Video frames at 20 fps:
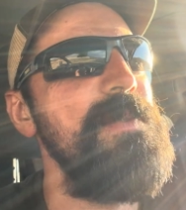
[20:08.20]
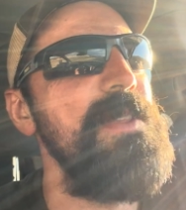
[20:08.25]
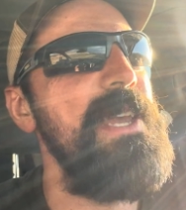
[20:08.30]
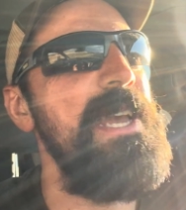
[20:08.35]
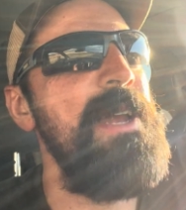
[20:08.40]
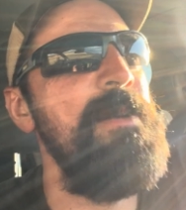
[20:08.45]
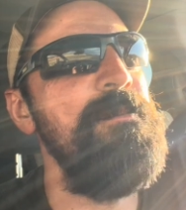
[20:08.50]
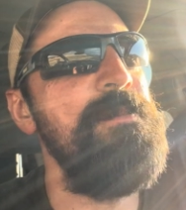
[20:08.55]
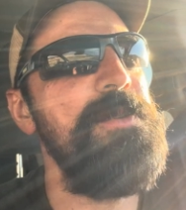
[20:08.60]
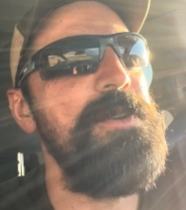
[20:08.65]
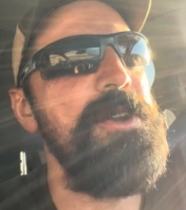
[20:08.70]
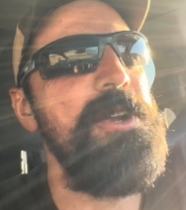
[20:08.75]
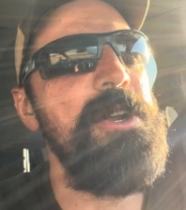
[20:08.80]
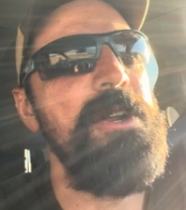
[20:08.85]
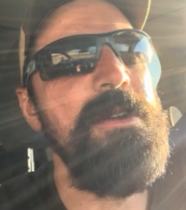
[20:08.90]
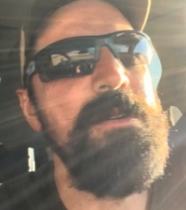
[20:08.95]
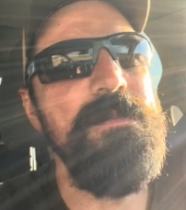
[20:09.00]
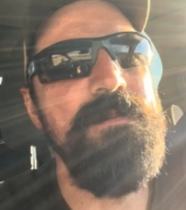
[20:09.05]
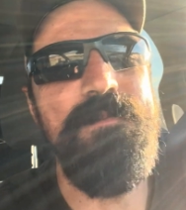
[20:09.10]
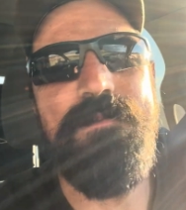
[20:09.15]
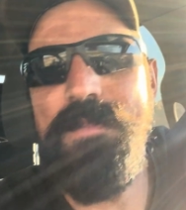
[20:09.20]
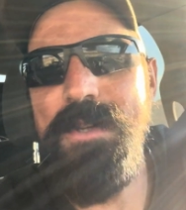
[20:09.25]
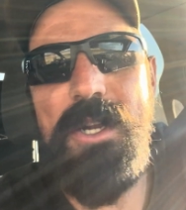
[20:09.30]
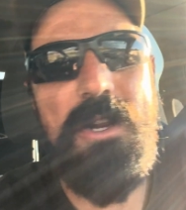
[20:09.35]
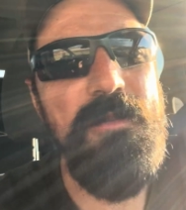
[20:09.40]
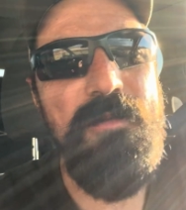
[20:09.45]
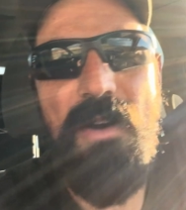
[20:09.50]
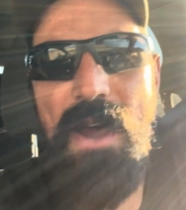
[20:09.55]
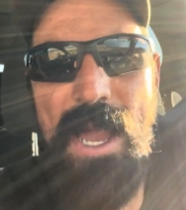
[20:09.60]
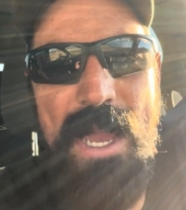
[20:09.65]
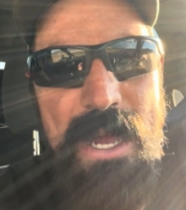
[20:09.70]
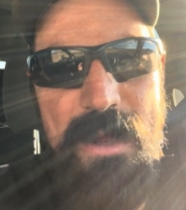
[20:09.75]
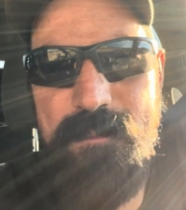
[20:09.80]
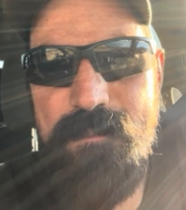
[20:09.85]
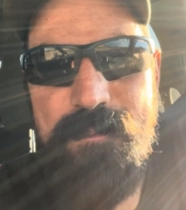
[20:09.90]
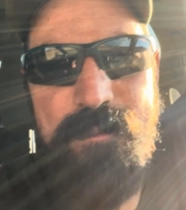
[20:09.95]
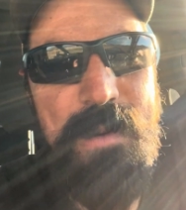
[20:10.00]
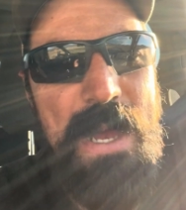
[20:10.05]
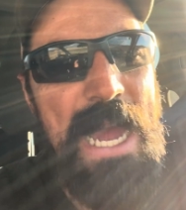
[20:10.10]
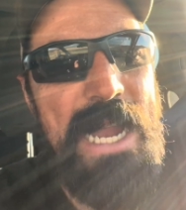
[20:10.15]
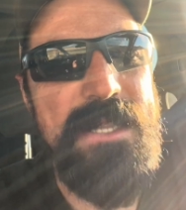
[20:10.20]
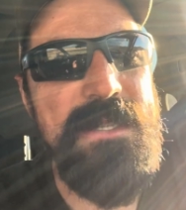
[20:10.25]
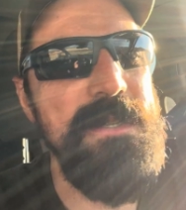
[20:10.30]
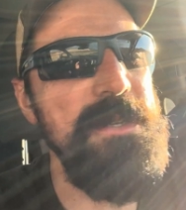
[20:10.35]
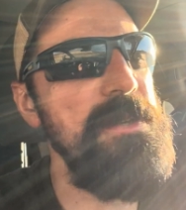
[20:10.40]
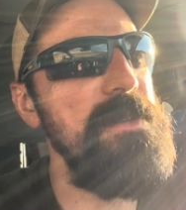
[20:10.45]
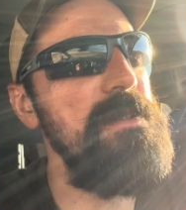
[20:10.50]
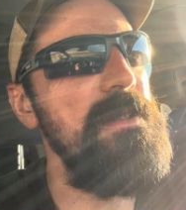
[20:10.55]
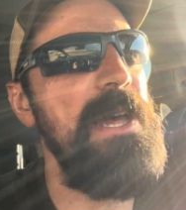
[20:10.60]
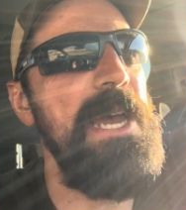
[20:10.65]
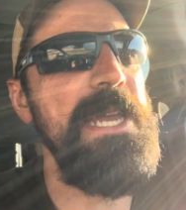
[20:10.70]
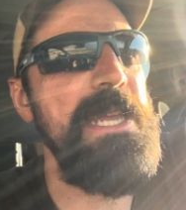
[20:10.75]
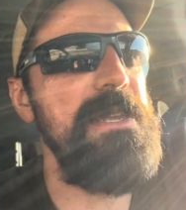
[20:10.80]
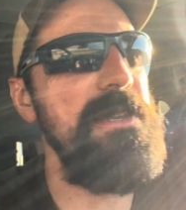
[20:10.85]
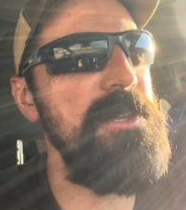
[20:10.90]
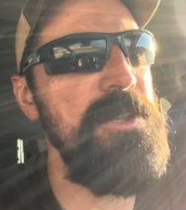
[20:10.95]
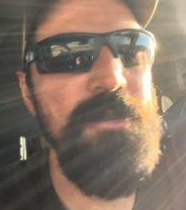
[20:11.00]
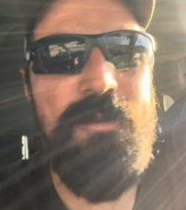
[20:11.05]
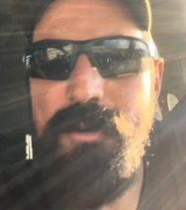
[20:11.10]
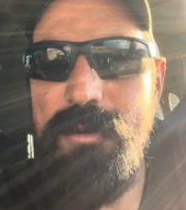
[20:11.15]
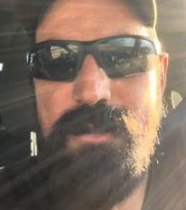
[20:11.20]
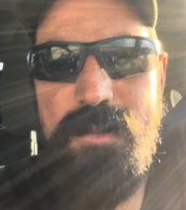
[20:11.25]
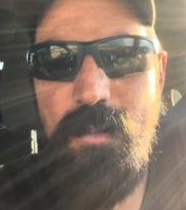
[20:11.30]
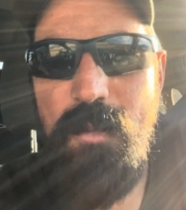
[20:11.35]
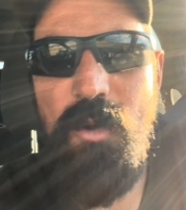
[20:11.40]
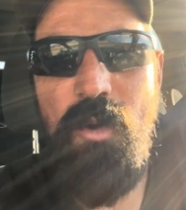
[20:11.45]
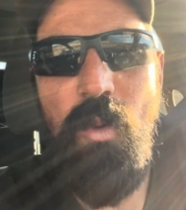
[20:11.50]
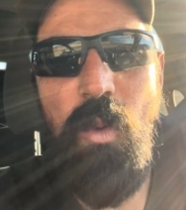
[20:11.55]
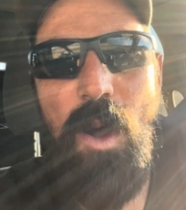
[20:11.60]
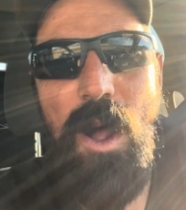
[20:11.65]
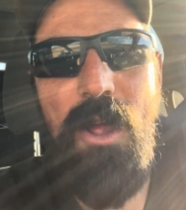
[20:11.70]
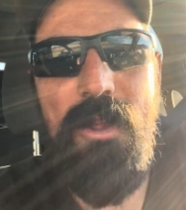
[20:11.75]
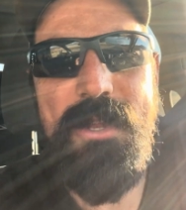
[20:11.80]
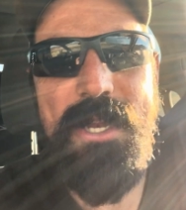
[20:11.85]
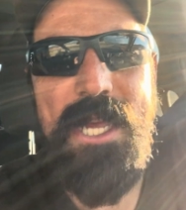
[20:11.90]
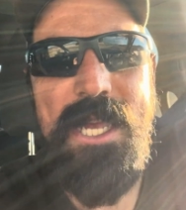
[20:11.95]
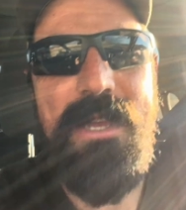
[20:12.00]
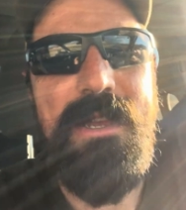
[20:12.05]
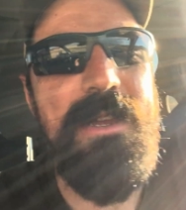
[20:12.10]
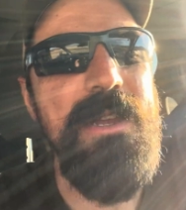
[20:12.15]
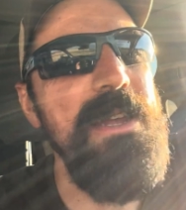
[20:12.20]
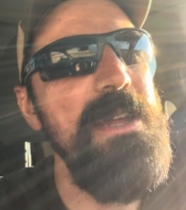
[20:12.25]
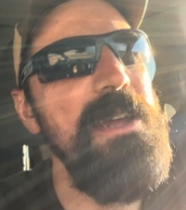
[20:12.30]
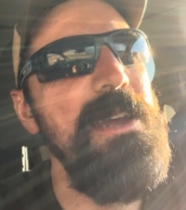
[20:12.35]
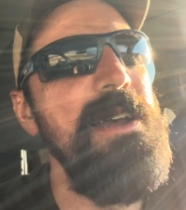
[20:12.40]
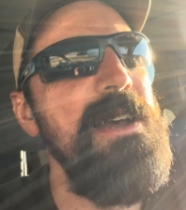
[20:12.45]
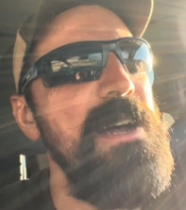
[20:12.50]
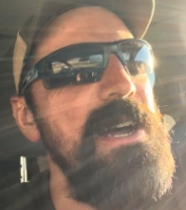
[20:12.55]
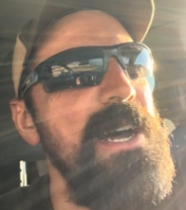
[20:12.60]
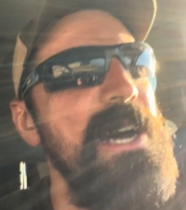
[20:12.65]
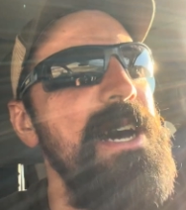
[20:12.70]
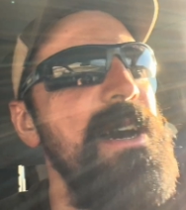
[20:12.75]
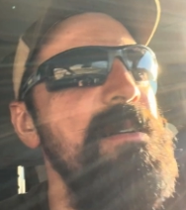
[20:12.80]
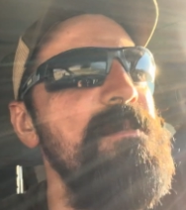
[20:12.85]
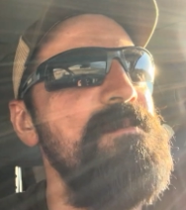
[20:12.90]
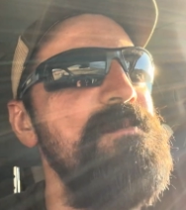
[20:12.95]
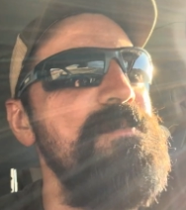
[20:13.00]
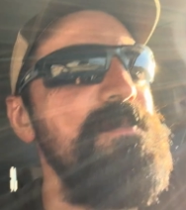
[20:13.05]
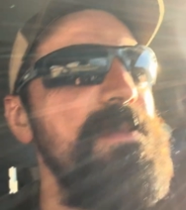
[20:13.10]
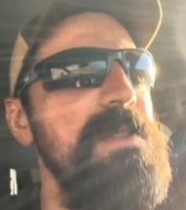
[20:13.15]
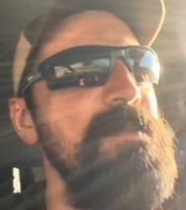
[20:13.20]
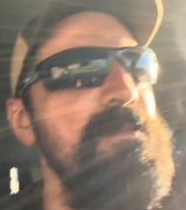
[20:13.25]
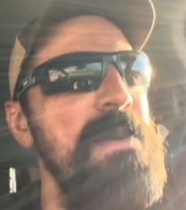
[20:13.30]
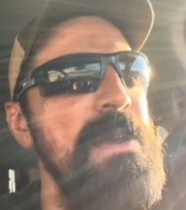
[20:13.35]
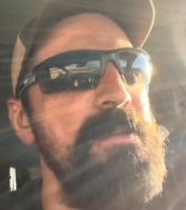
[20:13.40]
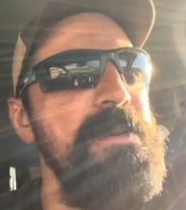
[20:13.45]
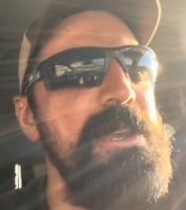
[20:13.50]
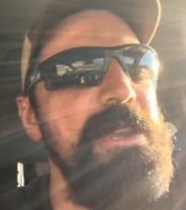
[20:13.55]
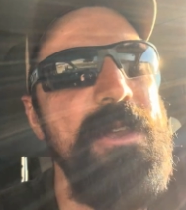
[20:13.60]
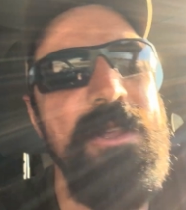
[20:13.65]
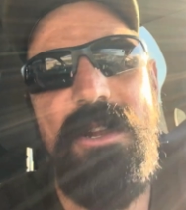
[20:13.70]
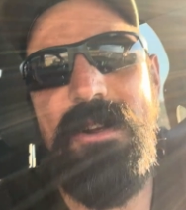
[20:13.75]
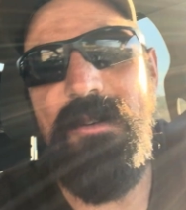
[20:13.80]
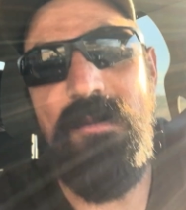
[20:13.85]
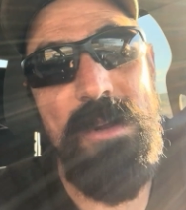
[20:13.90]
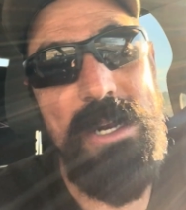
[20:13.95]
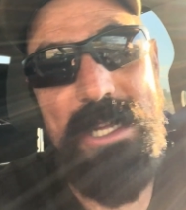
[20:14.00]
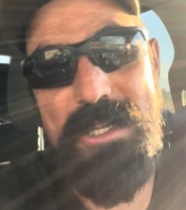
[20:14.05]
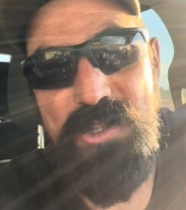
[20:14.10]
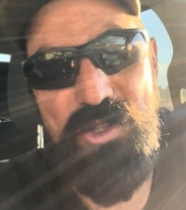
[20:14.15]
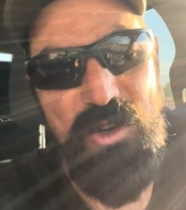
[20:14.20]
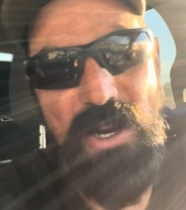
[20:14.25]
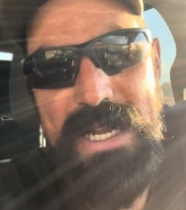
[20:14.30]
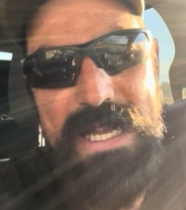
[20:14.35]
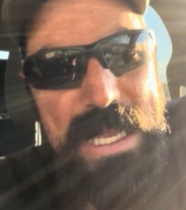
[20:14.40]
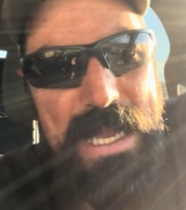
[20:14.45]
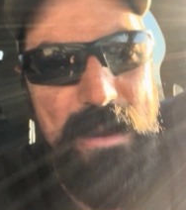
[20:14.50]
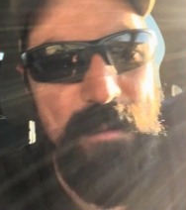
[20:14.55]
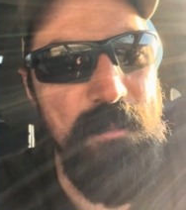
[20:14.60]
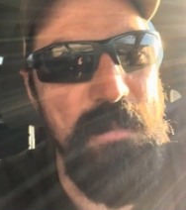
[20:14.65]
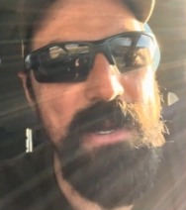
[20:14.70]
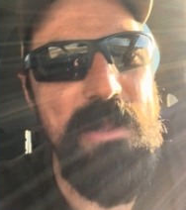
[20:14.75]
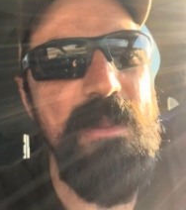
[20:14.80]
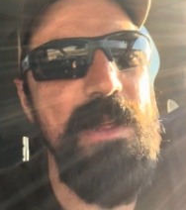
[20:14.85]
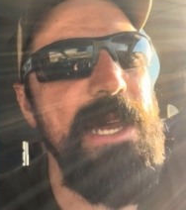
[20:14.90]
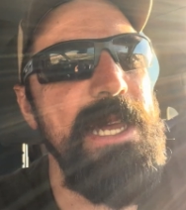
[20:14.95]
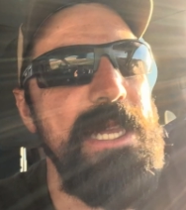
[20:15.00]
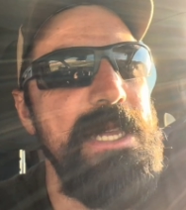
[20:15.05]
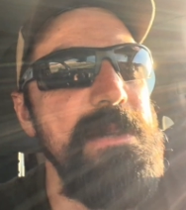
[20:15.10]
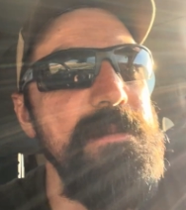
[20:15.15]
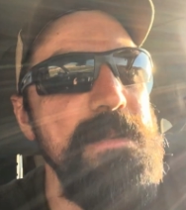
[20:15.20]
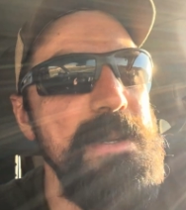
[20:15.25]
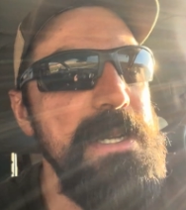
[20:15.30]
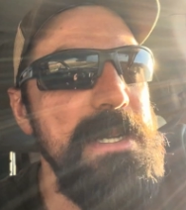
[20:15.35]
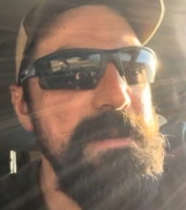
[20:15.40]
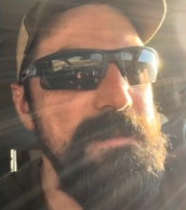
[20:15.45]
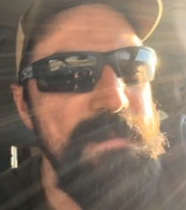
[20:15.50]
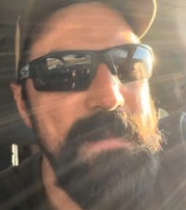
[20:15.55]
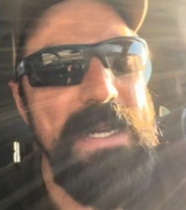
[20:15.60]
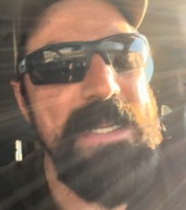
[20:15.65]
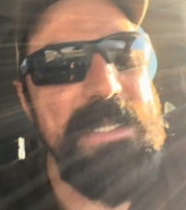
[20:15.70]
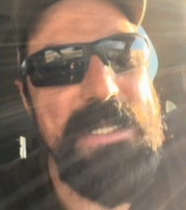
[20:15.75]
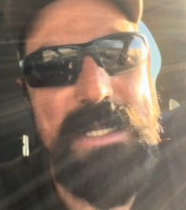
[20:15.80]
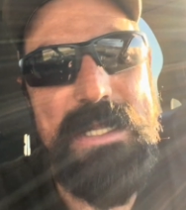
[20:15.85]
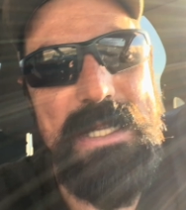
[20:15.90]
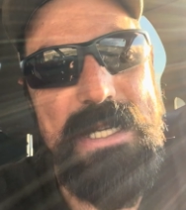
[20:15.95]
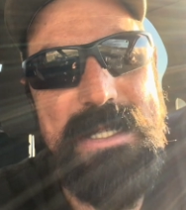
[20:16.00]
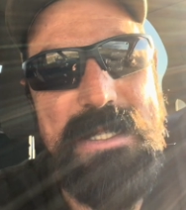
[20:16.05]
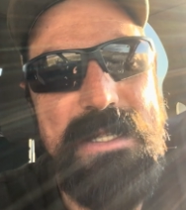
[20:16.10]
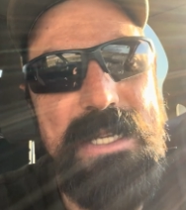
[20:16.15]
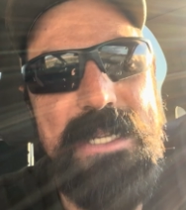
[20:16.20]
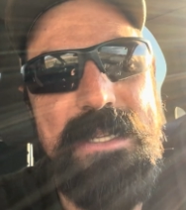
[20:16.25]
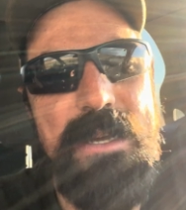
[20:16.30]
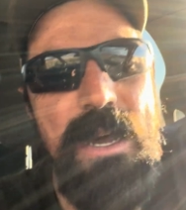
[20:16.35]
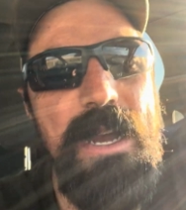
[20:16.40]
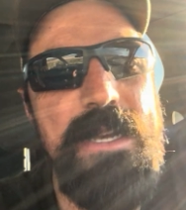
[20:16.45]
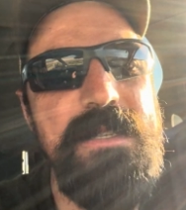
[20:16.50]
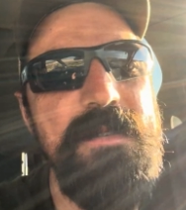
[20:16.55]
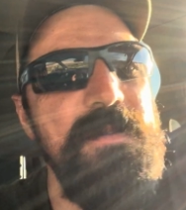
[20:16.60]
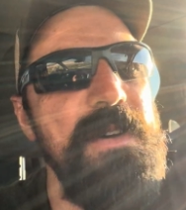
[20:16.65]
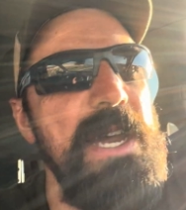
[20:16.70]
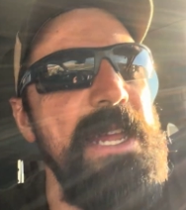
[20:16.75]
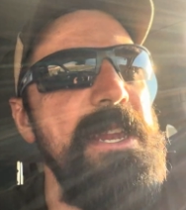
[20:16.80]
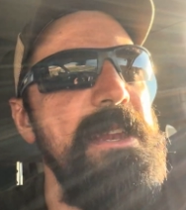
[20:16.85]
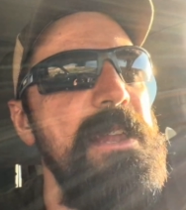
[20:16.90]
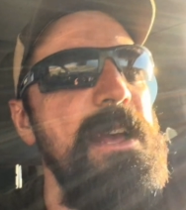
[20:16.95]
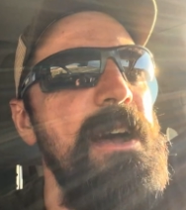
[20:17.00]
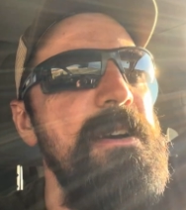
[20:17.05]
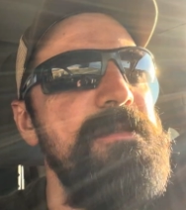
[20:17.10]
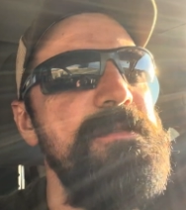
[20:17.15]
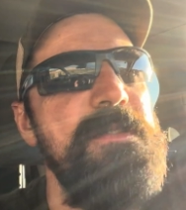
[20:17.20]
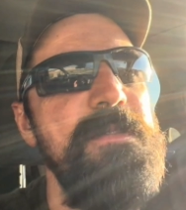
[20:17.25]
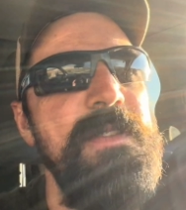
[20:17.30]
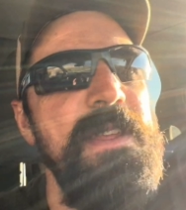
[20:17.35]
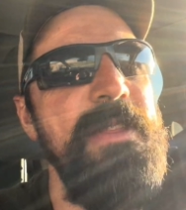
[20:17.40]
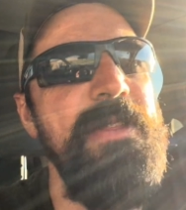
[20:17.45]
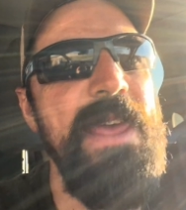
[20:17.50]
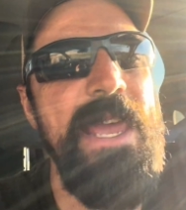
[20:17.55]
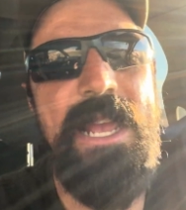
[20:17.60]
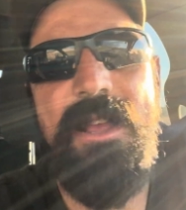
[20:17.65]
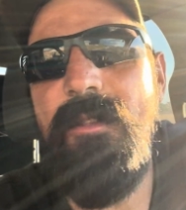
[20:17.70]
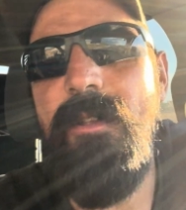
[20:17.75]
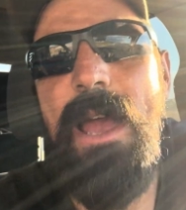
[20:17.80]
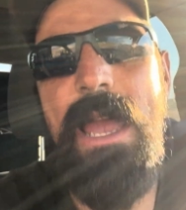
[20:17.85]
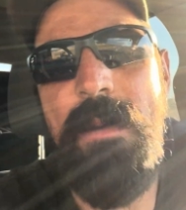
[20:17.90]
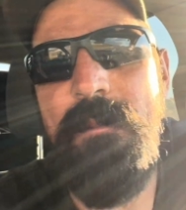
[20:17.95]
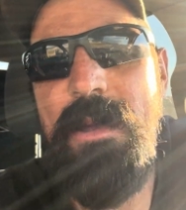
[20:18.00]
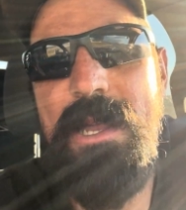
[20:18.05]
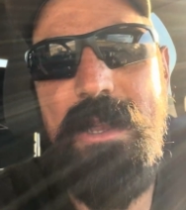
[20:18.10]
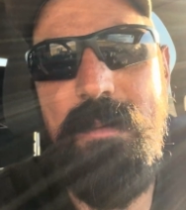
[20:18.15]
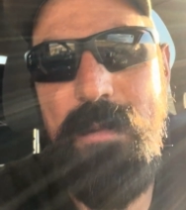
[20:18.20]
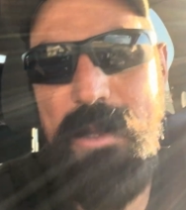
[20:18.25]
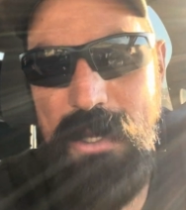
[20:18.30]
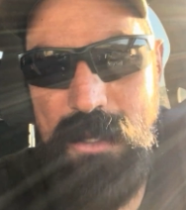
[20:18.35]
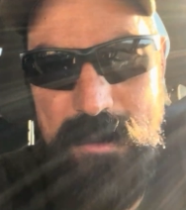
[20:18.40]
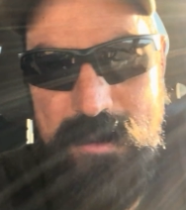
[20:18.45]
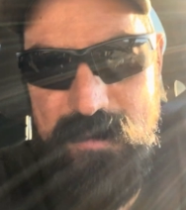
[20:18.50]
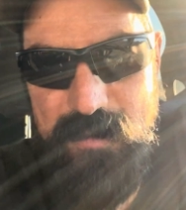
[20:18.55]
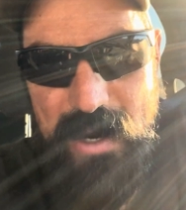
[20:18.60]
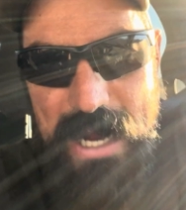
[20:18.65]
and purify it back to like usable quality. Maybe you don't want to drink it, but like it's at least detoxified enough that they claim it can be used for